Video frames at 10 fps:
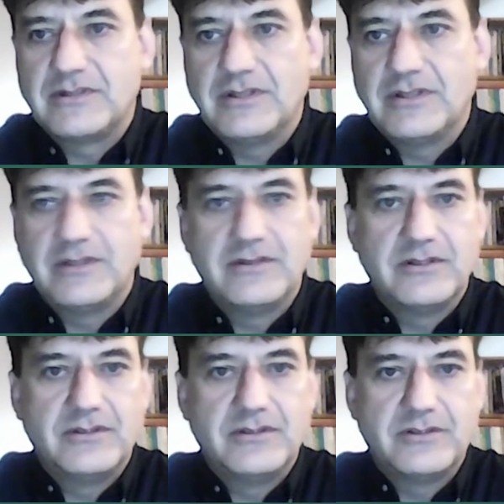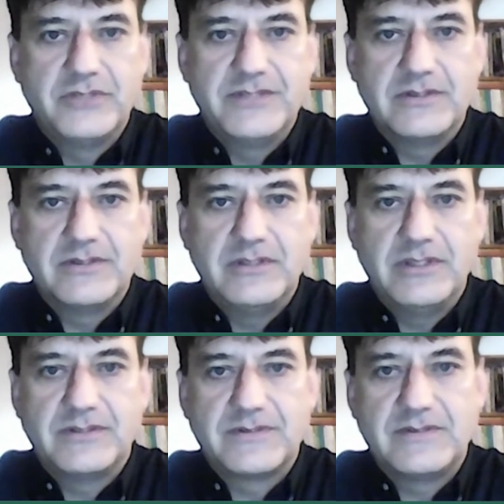the reason
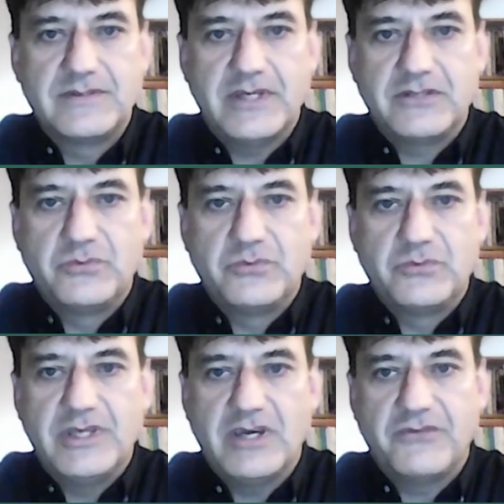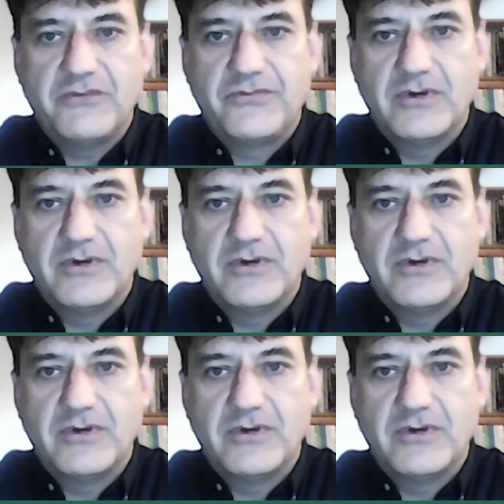is that we have